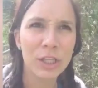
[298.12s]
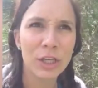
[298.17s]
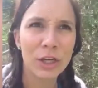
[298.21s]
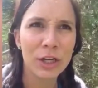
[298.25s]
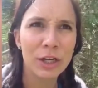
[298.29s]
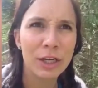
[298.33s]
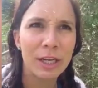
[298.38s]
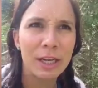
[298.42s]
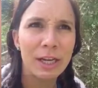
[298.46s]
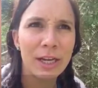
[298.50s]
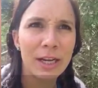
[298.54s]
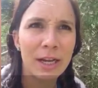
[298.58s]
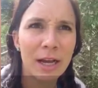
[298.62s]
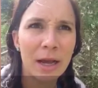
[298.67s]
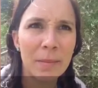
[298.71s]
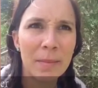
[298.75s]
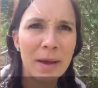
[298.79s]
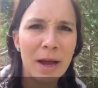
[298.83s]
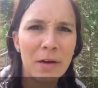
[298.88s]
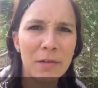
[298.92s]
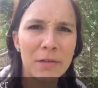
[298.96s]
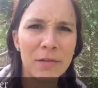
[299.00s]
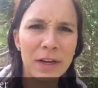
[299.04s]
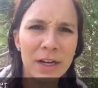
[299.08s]
learning
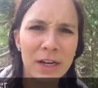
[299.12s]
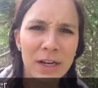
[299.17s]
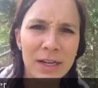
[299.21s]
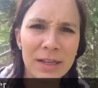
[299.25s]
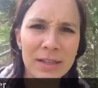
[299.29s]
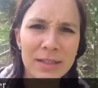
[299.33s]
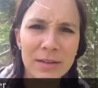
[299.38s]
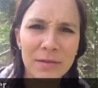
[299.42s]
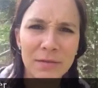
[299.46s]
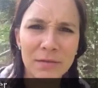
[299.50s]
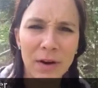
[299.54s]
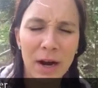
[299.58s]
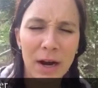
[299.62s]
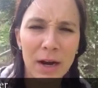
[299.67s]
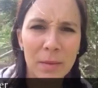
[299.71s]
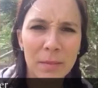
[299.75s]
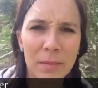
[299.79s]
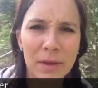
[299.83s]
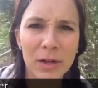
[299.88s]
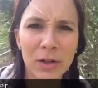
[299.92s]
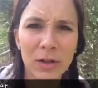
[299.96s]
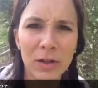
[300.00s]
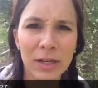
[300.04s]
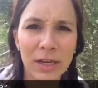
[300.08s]
about various
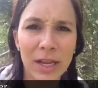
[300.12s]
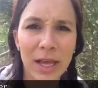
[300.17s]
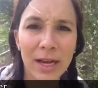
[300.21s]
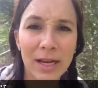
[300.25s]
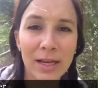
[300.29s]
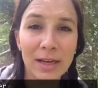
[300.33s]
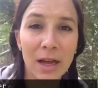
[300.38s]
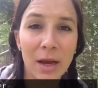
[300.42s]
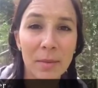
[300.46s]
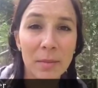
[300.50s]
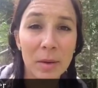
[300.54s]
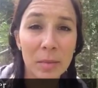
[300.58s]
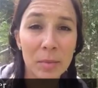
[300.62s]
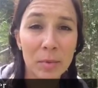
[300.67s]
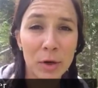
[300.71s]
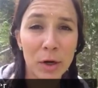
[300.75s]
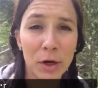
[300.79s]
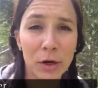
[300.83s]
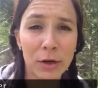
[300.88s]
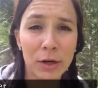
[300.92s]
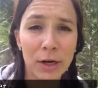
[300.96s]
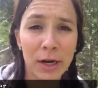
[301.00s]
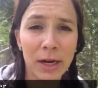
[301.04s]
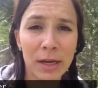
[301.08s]
environmental and economic
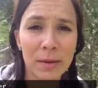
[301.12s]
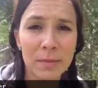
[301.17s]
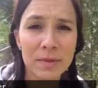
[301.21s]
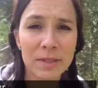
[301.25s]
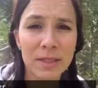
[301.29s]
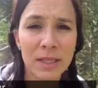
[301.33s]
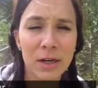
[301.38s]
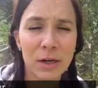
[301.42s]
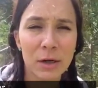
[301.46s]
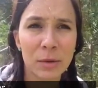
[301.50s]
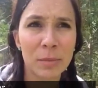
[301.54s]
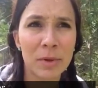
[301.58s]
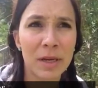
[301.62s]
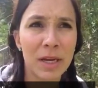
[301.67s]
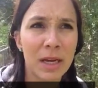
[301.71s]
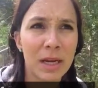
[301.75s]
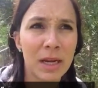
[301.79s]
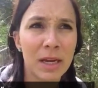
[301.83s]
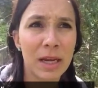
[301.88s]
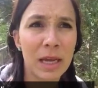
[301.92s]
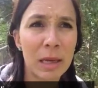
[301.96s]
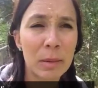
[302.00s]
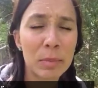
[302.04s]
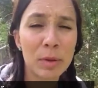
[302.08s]
programs that are
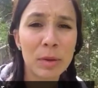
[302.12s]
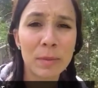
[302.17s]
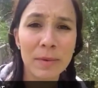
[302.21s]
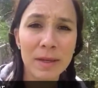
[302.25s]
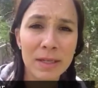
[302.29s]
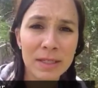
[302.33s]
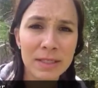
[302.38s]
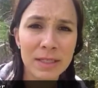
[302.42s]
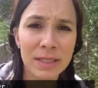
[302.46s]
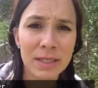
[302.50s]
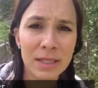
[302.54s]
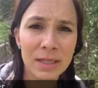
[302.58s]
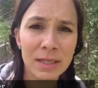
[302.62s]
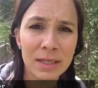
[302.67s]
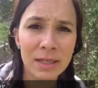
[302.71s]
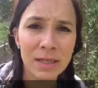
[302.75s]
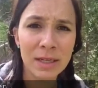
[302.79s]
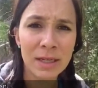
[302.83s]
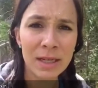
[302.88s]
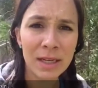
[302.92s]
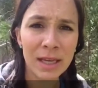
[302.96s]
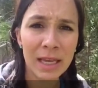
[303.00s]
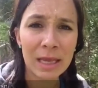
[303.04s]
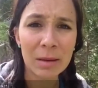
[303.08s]
being implemented
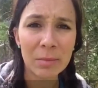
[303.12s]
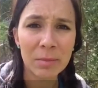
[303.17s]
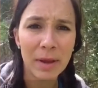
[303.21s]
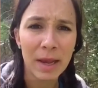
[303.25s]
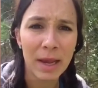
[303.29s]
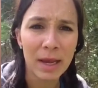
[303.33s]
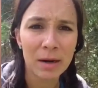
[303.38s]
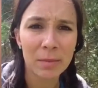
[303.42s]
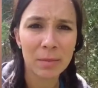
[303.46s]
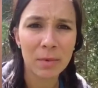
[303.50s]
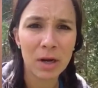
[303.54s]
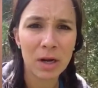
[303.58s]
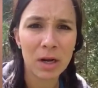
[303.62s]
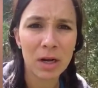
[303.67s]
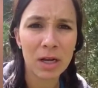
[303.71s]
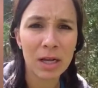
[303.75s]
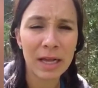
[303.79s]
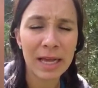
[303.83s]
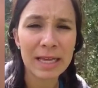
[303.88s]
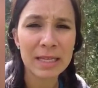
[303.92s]
in Panama,